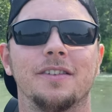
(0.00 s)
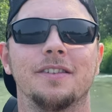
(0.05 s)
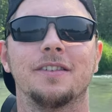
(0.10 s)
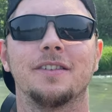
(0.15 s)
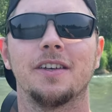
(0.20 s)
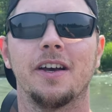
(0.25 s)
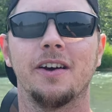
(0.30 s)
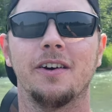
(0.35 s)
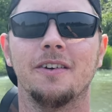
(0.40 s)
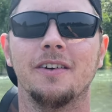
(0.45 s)

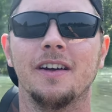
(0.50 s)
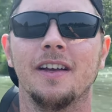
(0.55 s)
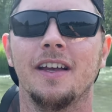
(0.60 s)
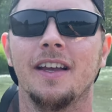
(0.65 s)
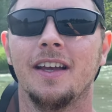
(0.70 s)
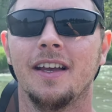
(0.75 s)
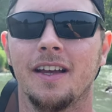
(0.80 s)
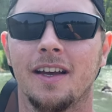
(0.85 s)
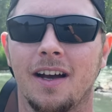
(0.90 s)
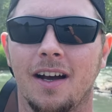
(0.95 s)
So
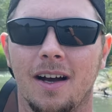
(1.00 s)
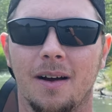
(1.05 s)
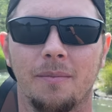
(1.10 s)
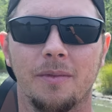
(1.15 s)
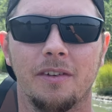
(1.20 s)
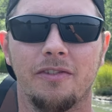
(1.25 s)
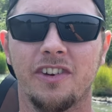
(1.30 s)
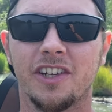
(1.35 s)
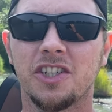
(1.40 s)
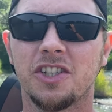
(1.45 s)
um, the
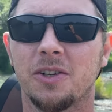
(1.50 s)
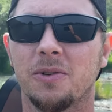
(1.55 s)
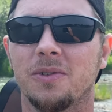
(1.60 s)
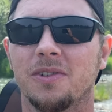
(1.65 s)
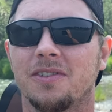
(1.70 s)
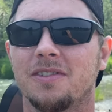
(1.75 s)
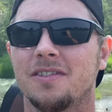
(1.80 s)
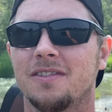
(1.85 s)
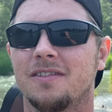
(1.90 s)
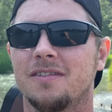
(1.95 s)
fishing
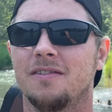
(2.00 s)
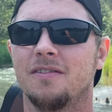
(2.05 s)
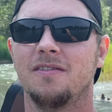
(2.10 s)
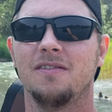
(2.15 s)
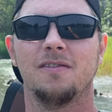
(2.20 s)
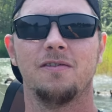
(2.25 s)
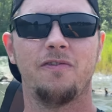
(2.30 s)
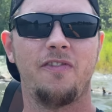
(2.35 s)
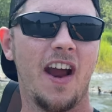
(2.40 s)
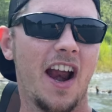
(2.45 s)
was
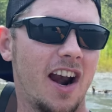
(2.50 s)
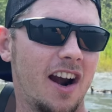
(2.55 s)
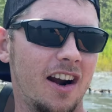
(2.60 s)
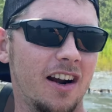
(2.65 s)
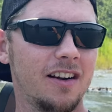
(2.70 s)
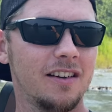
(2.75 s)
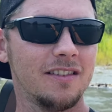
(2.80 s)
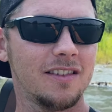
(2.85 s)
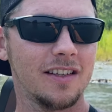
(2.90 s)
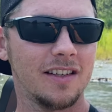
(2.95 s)
fair
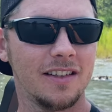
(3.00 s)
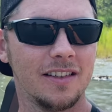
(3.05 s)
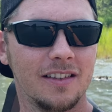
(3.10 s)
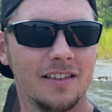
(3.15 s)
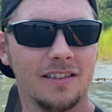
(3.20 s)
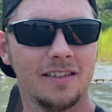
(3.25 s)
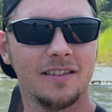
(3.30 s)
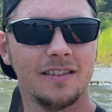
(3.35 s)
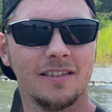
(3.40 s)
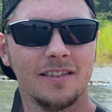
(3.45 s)
to
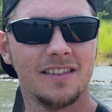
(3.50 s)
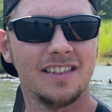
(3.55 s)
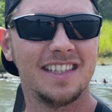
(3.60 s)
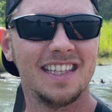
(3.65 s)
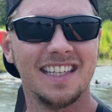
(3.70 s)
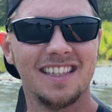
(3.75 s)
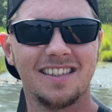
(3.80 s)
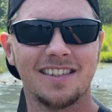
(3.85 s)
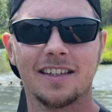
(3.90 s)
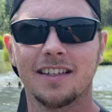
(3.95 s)

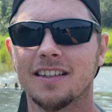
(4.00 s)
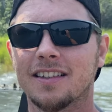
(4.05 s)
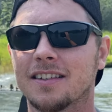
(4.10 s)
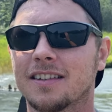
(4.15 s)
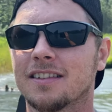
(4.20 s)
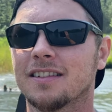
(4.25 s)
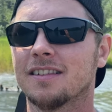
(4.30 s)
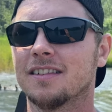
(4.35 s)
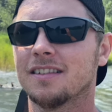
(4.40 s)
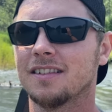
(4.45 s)
decent,
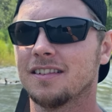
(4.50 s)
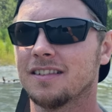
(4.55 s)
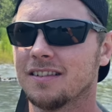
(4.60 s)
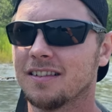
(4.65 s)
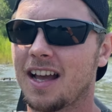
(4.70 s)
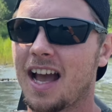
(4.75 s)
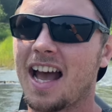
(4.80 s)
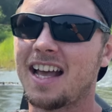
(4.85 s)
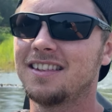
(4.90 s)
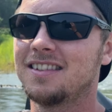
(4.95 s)

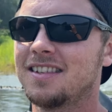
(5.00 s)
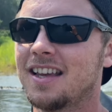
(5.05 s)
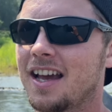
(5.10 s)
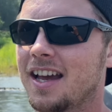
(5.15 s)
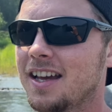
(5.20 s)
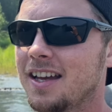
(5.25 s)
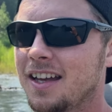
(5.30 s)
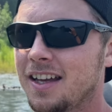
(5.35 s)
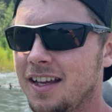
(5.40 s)
I'd say.